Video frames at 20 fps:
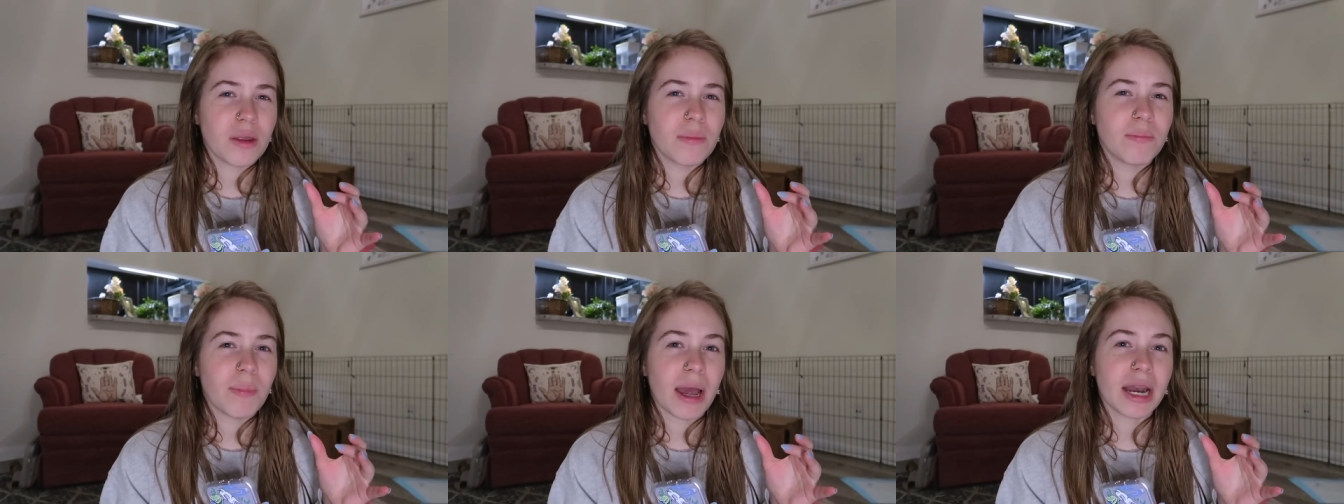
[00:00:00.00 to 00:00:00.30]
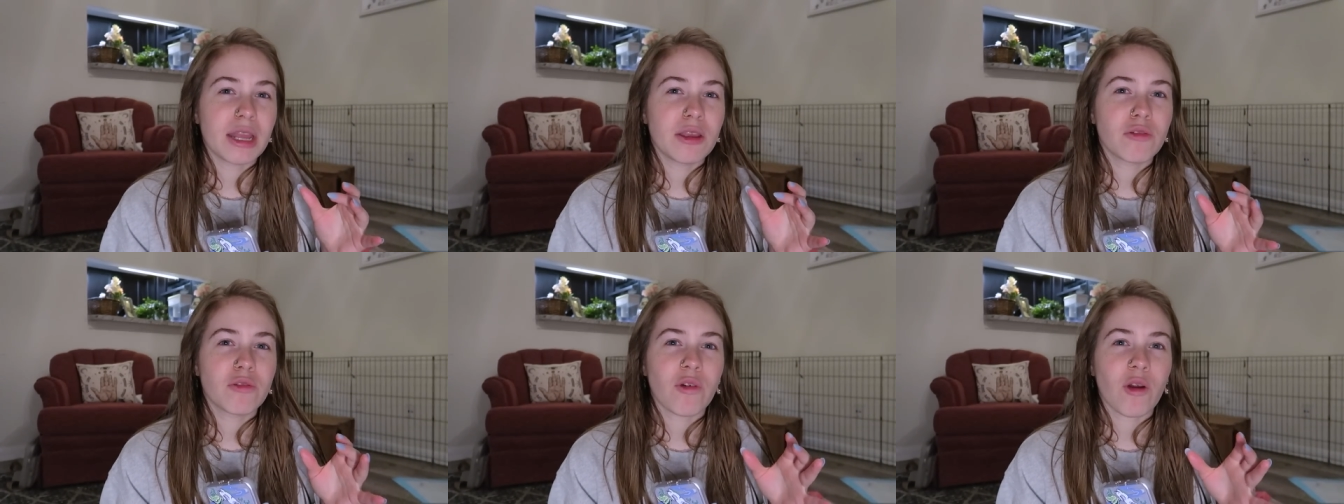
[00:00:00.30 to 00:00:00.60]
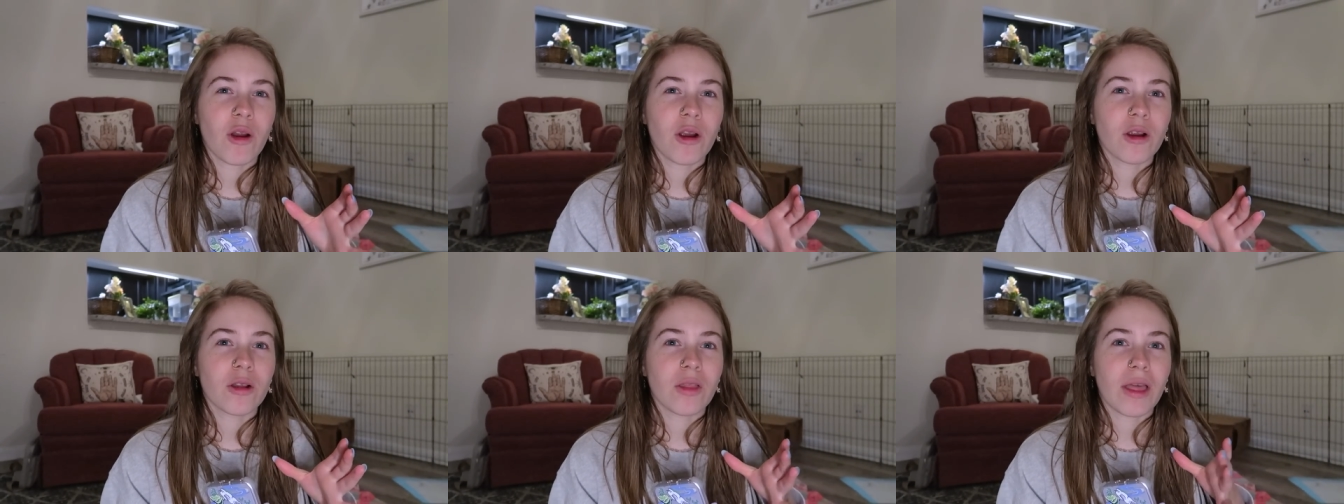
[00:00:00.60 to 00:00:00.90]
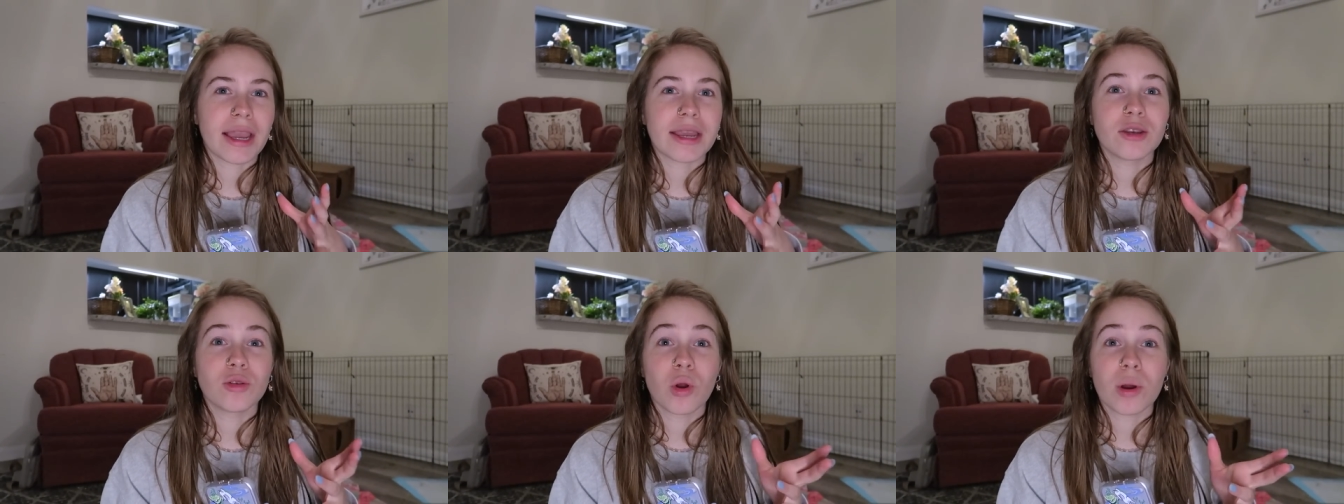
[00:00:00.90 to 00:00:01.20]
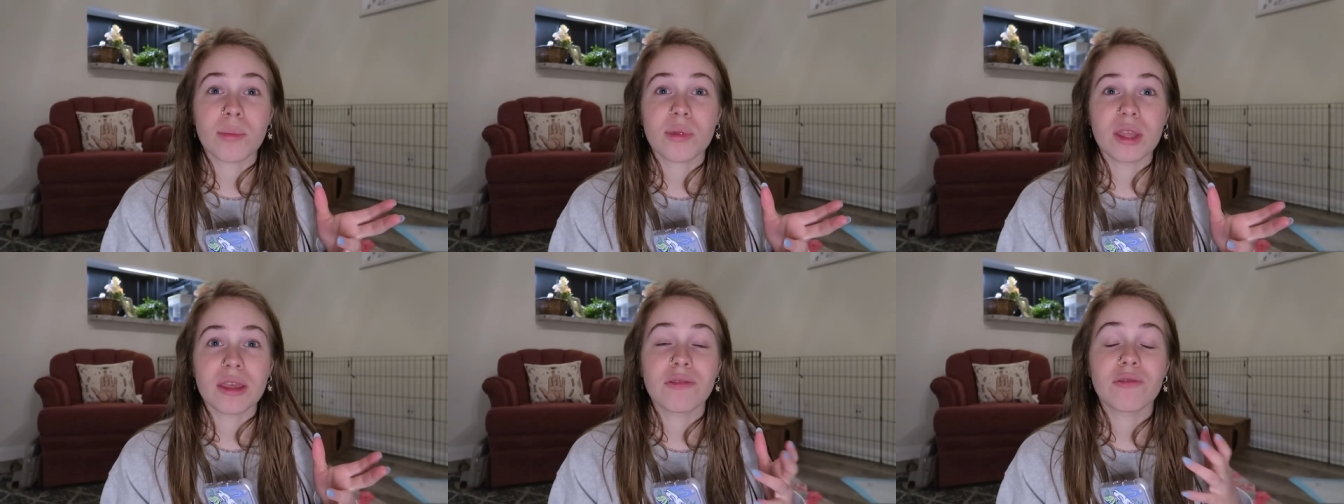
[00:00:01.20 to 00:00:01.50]
than bunny fur like
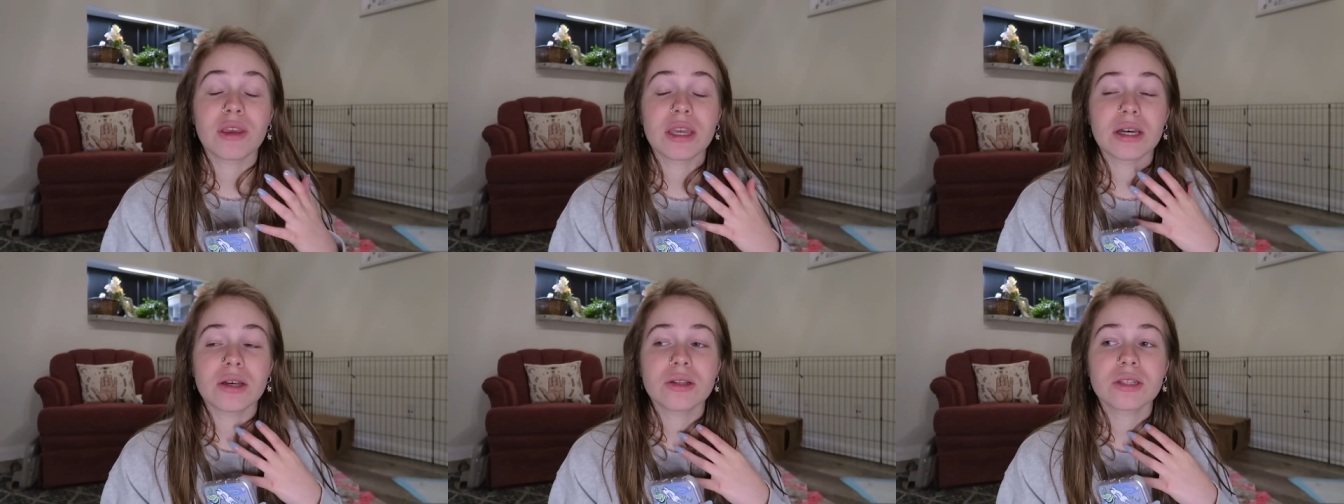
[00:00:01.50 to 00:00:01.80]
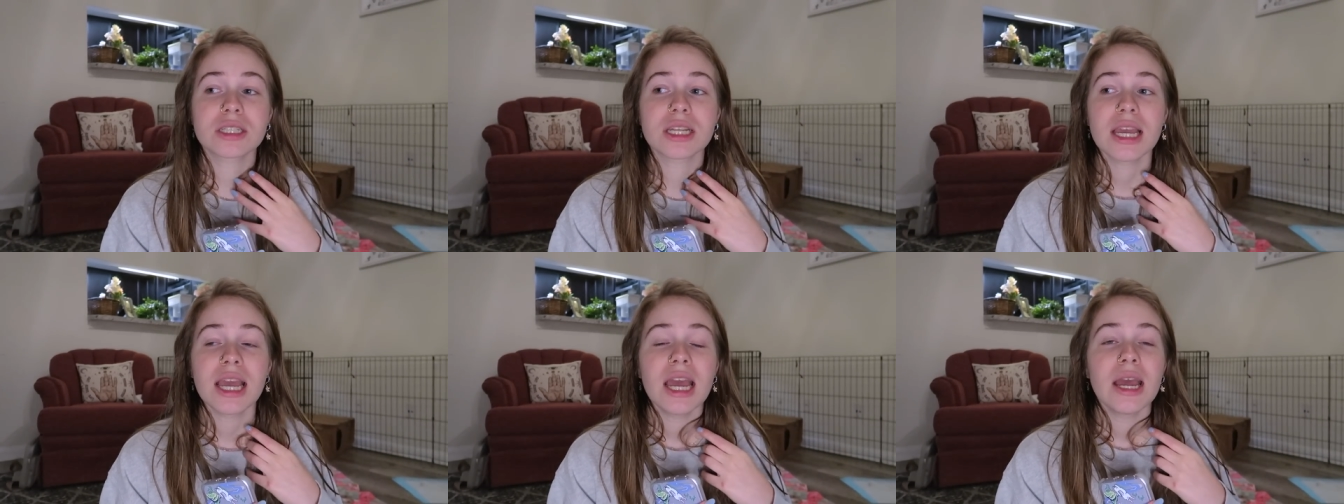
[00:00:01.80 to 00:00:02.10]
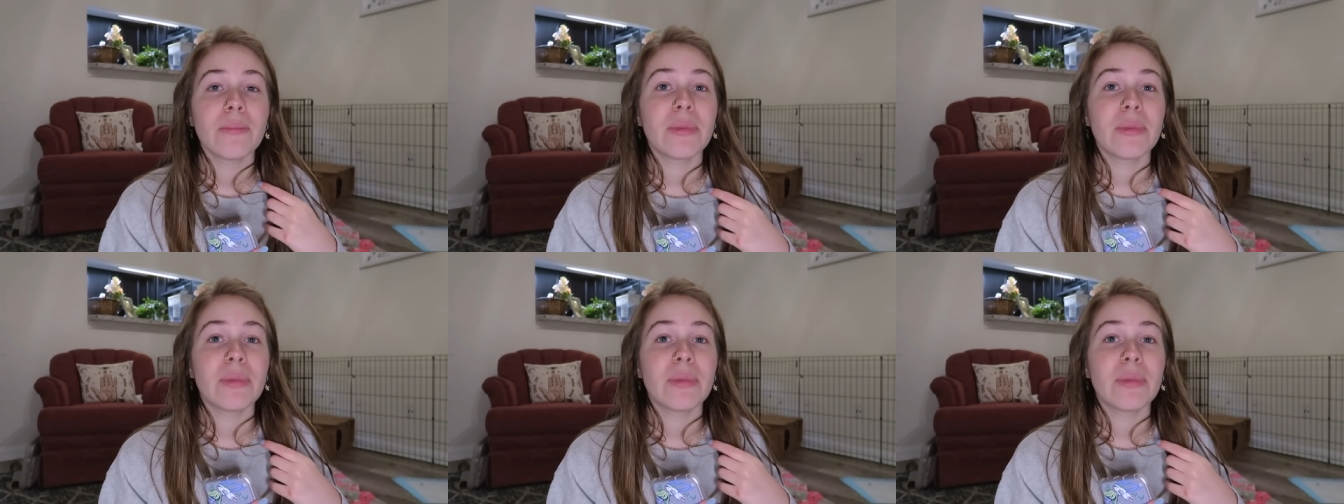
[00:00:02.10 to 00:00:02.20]
normally feels.